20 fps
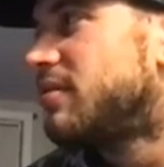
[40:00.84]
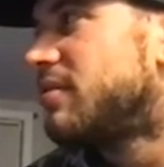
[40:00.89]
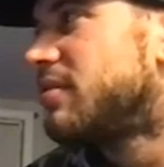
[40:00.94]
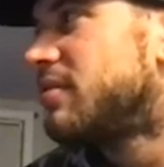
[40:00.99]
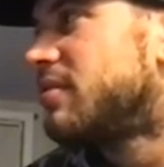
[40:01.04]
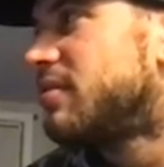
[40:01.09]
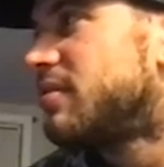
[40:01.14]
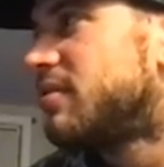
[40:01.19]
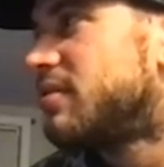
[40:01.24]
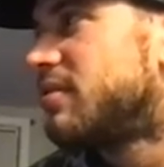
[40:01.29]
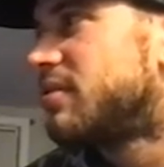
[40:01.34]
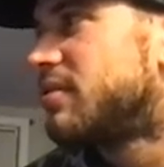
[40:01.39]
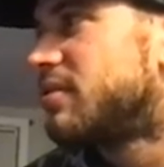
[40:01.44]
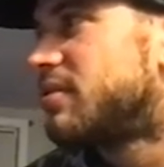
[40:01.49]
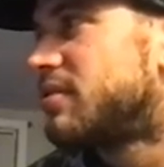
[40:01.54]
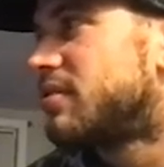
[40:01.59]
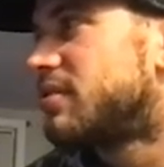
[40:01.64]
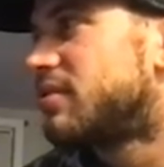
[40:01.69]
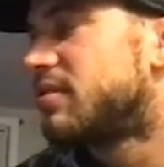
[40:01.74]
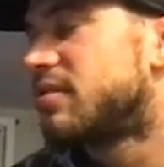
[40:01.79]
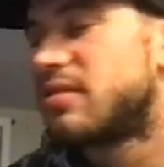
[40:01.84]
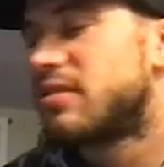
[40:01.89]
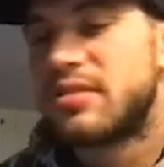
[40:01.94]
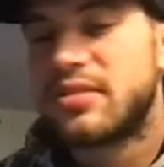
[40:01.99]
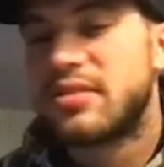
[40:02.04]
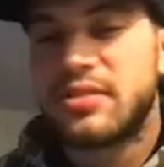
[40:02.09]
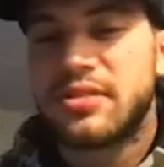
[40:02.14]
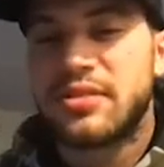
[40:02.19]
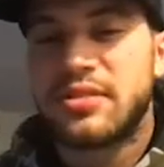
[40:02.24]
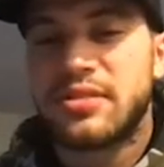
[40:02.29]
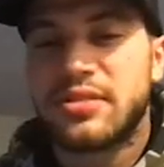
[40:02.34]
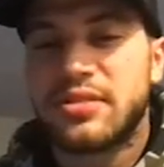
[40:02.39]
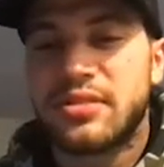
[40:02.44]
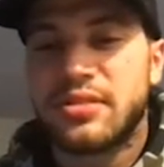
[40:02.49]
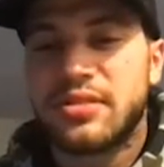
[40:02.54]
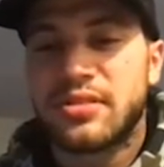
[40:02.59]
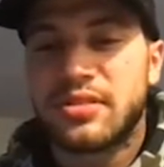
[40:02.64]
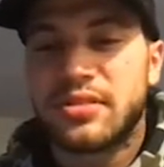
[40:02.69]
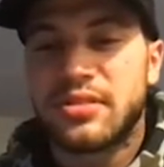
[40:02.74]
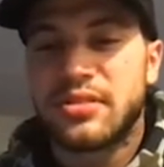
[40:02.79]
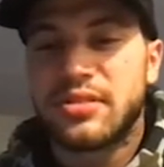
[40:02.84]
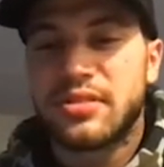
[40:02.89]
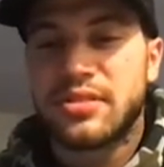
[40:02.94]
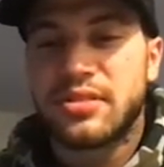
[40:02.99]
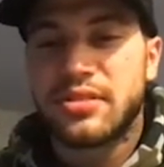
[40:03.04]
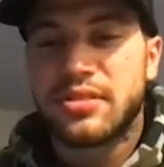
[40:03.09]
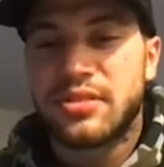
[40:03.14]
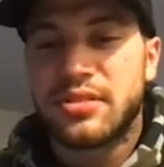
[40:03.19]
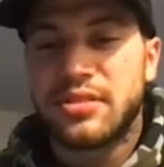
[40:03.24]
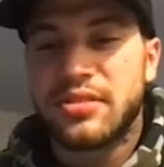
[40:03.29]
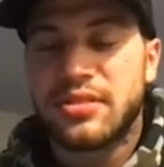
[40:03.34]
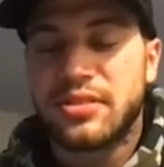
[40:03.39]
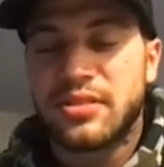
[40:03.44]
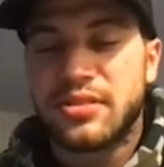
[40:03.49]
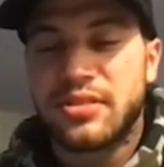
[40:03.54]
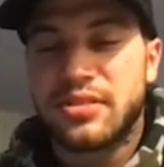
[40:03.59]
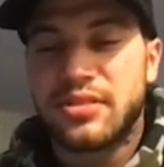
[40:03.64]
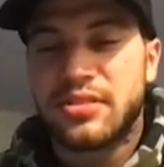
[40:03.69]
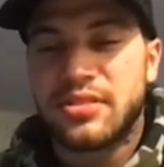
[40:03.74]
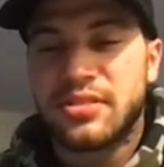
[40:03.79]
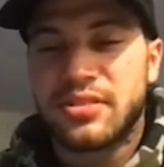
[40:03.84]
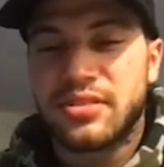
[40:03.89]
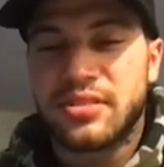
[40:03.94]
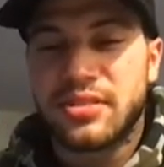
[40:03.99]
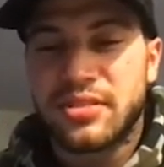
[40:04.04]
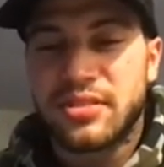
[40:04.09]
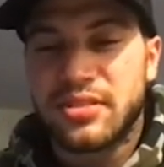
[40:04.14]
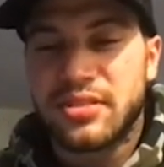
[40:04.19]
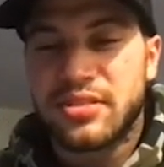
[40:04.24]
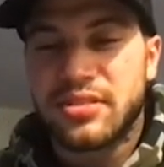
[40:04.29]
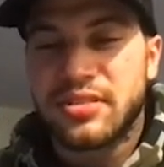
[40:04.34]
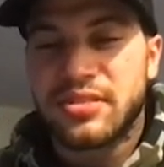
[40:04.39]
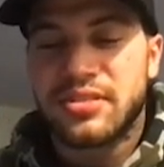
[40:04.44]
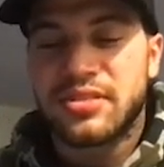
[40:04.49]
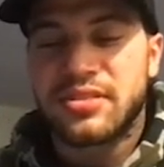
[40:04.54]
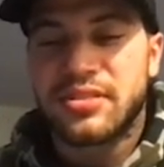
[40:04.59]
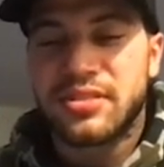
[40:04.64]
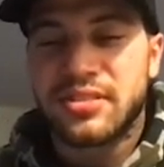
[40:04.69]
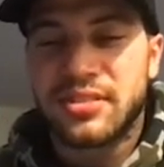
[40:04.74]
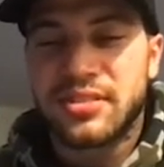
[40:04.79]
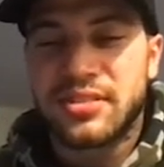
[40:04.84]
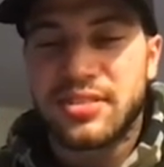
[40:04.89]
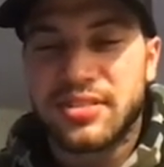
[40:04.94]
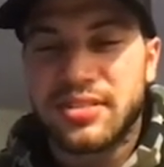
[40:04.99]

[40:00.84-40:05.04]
(not speaking)